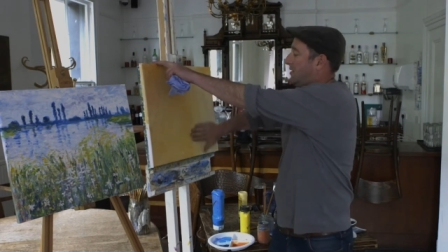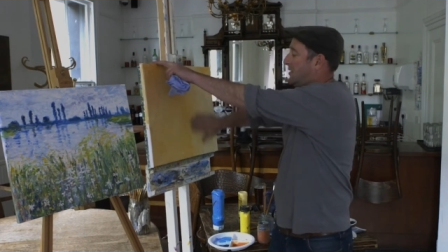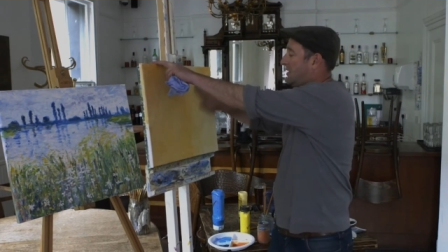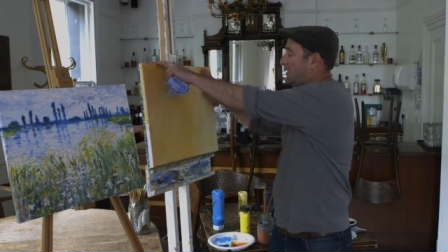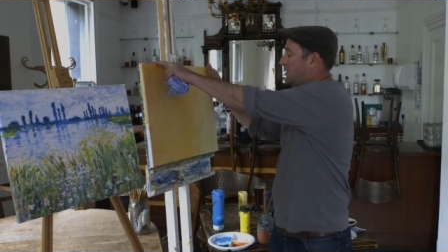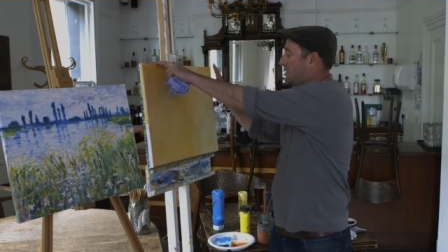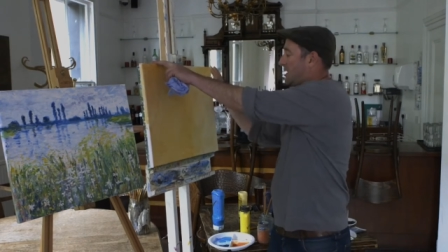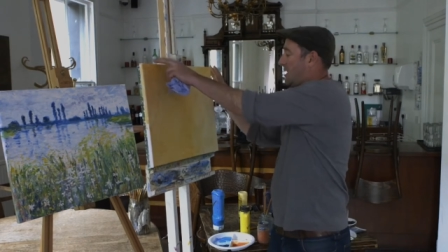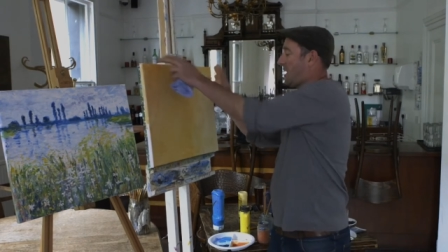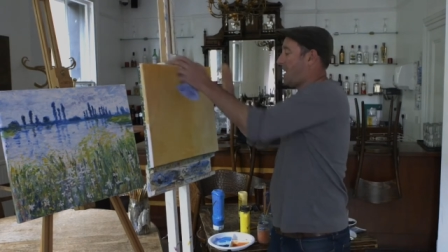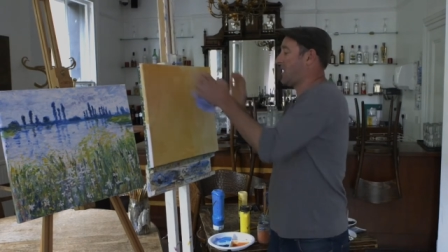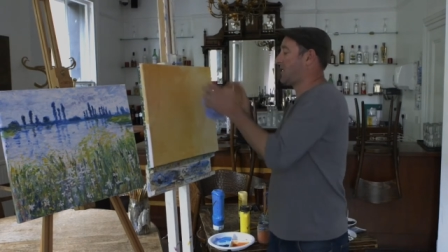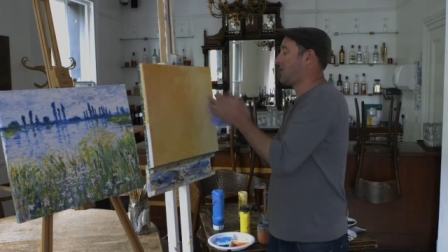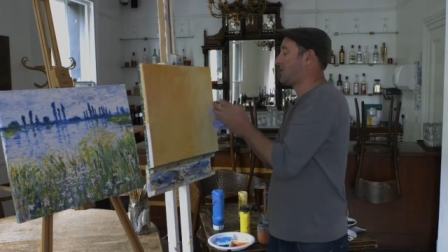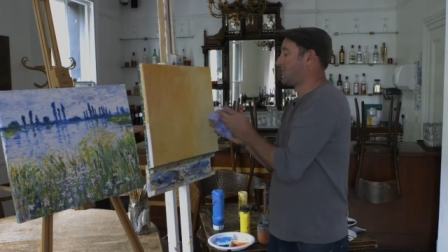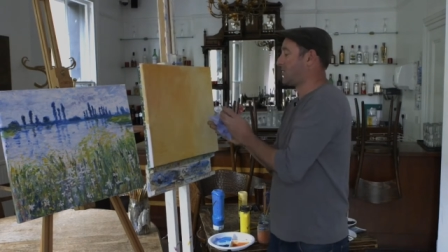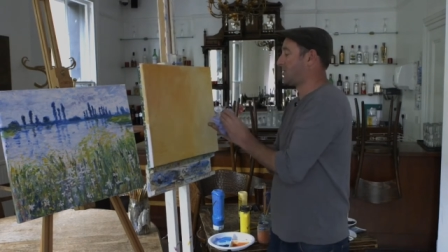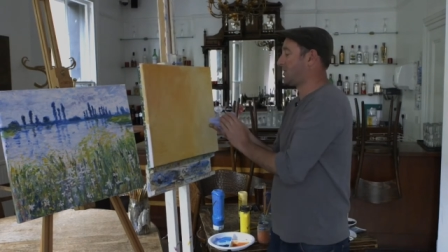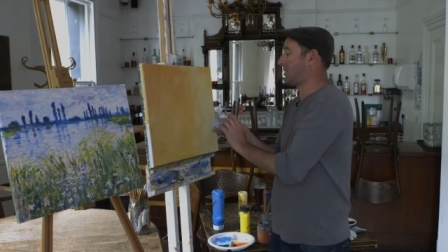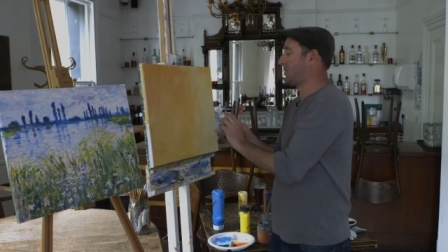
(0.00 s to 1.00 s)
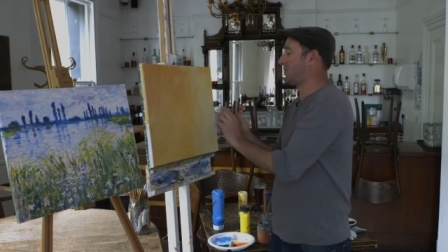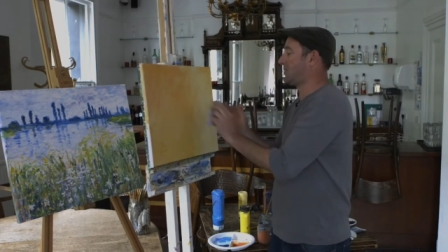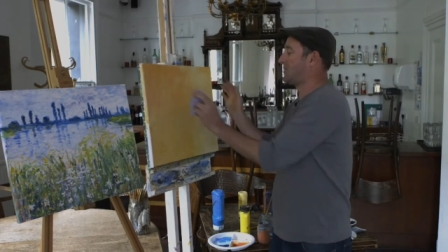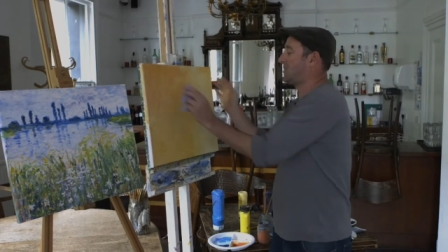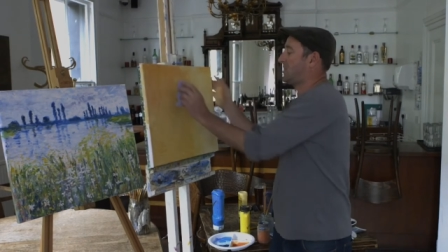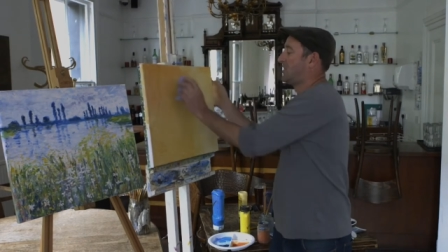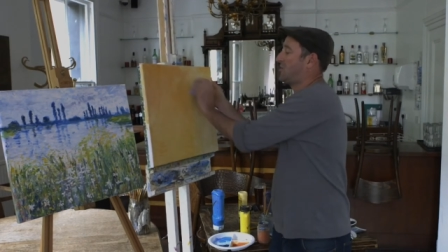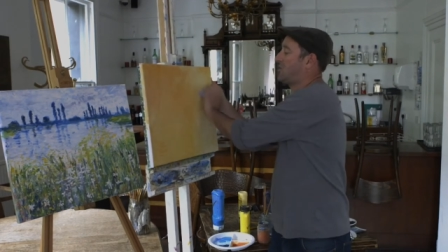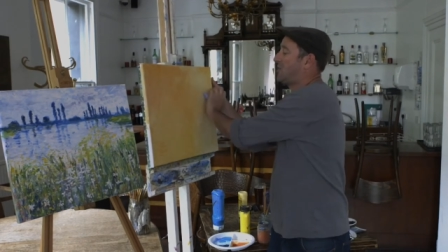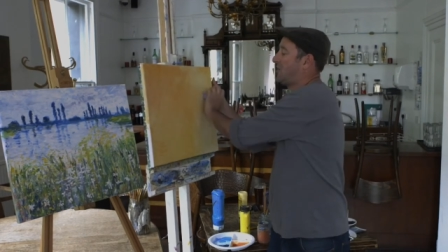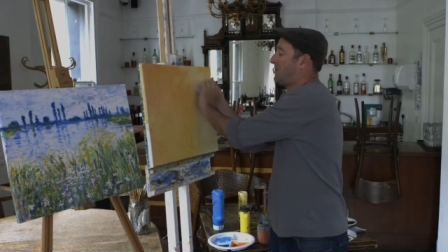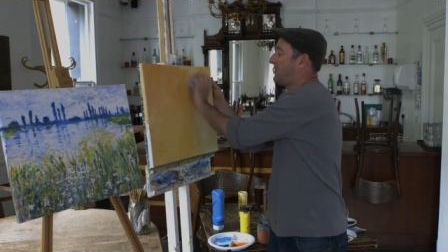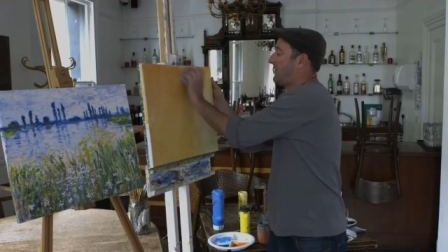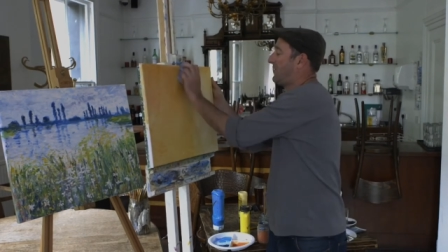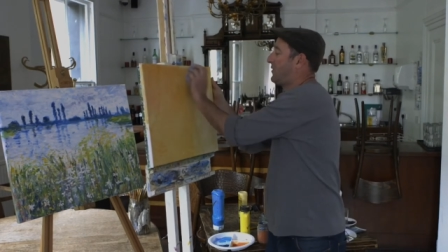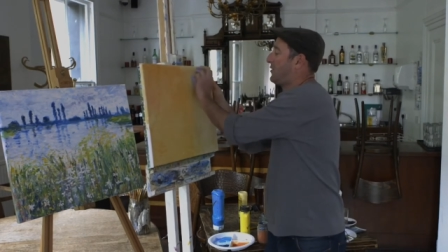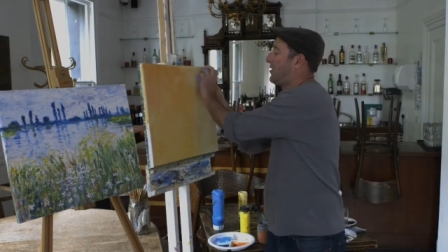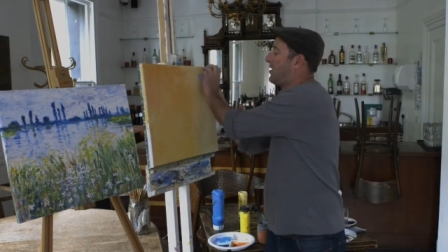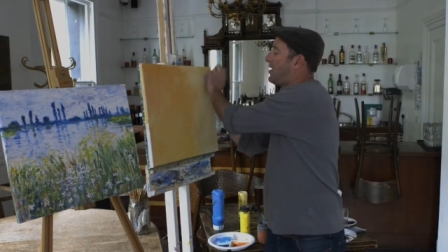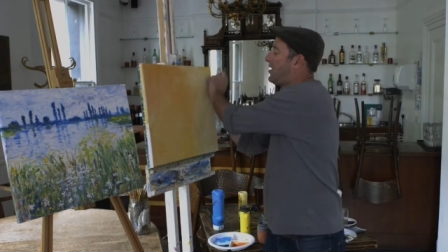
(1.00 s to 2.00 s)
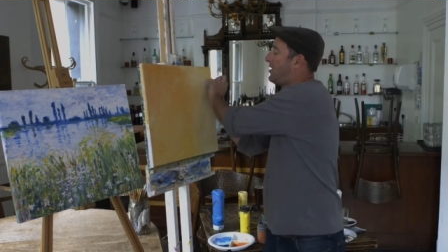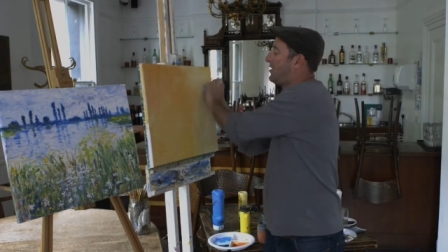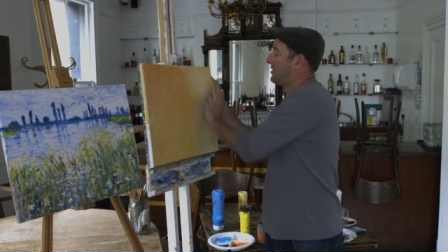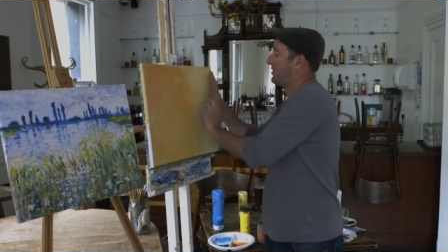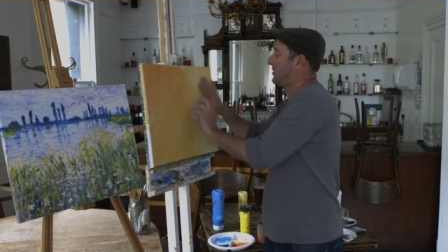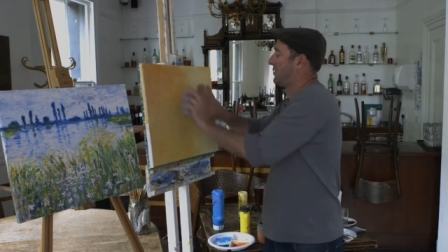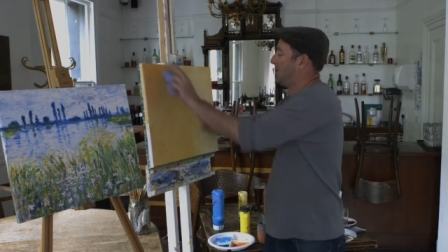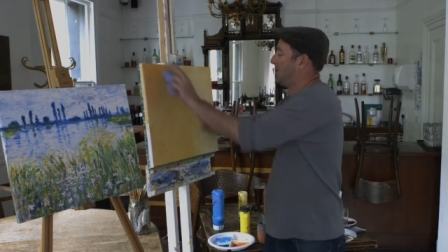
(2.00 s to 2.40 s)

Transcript: Use your hand or use a tissue if you want.